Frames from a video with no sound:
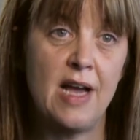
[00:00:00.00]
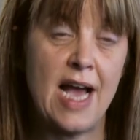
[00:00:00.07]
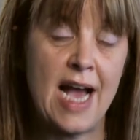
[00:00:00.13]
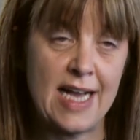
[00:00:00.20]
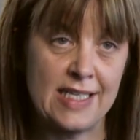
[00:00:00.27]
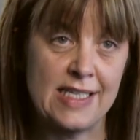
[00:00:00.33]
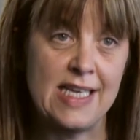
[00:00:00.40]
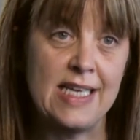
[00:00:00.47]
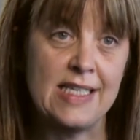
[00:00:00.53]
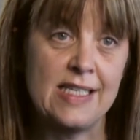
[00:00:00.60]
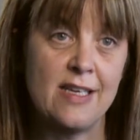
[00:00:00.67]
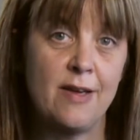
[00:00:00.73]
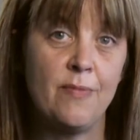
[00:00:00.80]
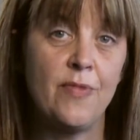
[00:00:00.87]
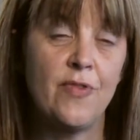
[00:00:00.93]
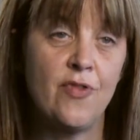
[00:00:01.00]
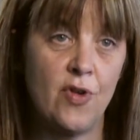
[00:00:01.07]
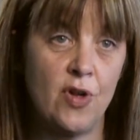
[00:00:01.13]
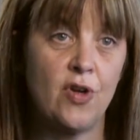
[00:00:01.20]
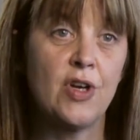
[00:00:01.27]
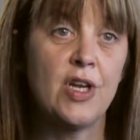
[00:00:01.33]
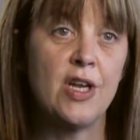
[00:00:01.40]
access them through
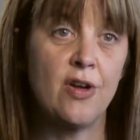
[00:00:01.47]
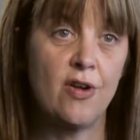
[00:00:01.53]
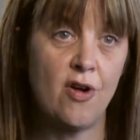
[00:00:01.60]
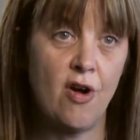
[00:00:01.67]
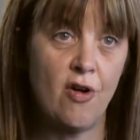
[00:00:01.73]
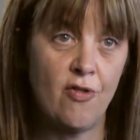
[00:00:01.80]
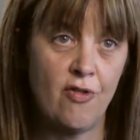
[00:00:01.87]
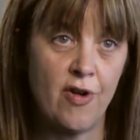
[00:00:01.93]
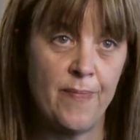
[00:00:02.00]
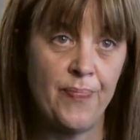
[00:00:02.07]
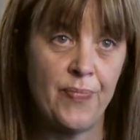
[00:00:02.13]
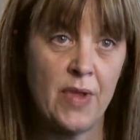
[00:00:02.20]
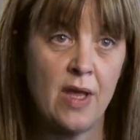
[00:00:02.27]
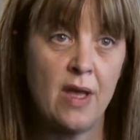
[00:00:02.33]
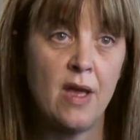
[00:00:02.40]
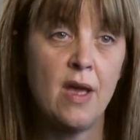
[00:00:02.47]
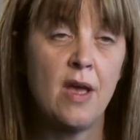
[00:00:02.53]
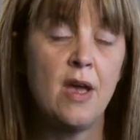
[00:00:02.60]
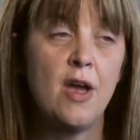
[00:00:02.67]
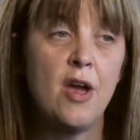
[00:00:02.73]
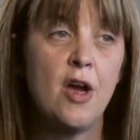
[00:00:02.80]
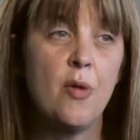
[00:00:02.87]
looking at Cochrane.
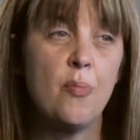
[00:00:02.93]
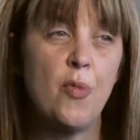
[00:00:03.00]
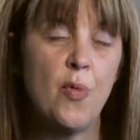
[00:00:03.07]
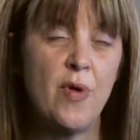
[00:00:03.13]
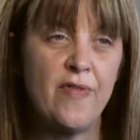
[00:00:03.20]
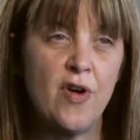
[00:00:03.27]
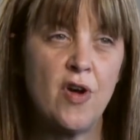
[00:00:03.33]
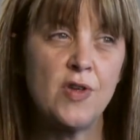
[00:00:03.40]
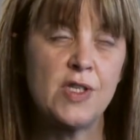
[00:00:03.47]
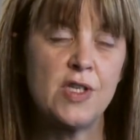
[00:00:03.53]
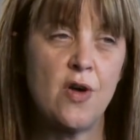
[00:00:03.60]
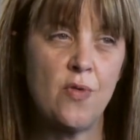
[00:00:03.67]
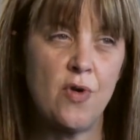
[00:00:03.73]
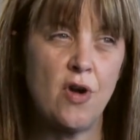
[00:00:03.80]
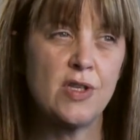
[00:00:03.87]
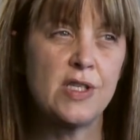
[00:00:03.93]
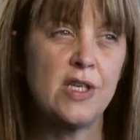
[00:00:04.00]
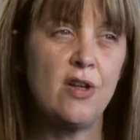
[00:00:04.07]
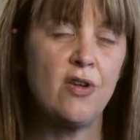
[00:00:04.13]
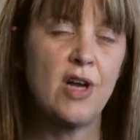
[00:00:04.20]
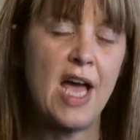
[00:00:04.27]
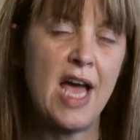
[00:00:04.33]
But we've also got to
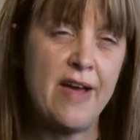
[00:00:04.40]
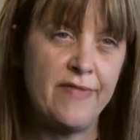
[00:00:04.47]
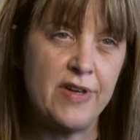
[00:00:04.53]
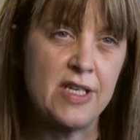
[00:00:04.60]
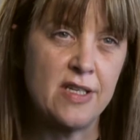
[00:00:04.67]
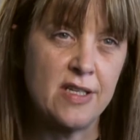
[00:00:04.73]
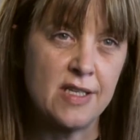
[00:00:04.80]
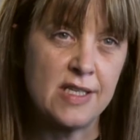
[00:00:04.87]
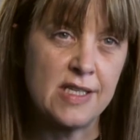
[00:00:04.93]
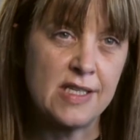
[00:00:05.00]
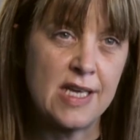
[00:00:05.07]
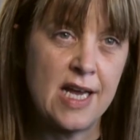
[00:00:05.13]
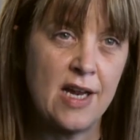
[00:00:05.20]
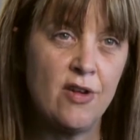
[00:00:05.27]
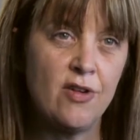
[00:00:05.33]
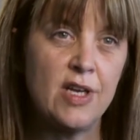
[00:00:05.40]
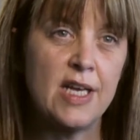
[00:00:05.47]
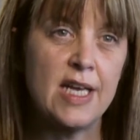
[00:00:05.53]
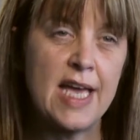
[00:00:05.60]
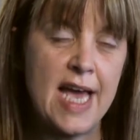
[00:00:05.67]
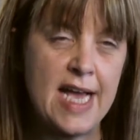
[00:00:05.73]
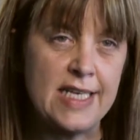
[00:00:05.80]
look at evidence and look
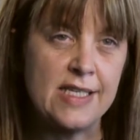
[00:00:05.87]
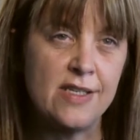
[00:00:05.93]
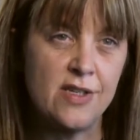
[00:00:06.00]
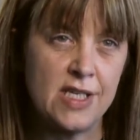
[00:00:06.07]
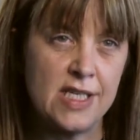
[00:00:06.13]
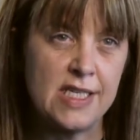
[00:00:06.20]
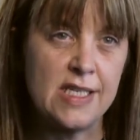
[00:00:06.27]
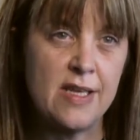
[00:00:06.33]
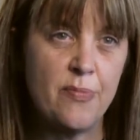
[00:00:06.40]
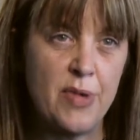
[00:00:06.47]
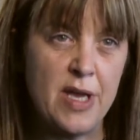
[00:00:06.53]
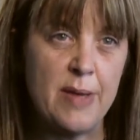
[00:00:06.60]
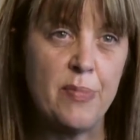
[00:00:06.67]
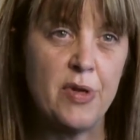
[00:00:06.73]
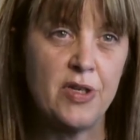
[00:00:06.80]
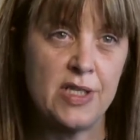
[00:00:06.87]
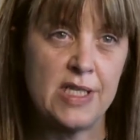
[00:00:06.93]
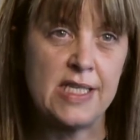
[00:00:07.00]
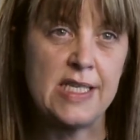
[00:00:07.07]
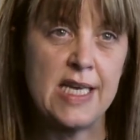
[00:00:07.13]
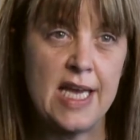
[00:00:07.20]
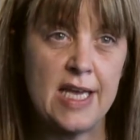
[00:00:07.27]
at case studies that people
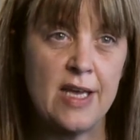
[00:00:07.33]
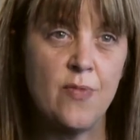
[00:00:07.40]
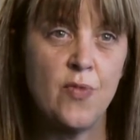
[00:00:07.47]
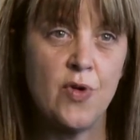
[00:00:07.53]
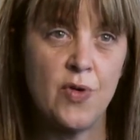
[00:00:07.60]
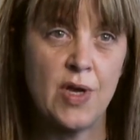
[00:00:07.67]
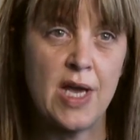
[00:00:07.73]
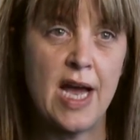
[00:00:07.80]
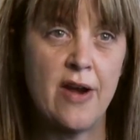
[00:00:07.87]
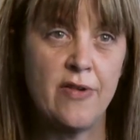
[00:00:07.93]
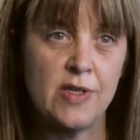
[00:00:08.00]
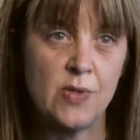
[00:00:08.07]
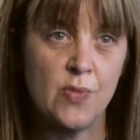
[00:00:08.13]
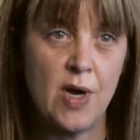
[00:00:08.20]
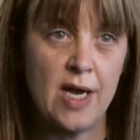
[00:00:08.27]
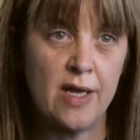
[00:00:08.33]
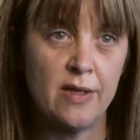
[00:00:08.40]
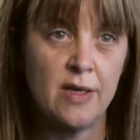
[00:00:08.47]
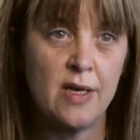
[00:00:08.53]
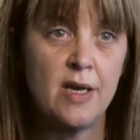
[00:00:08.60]
undertake in wound care as well,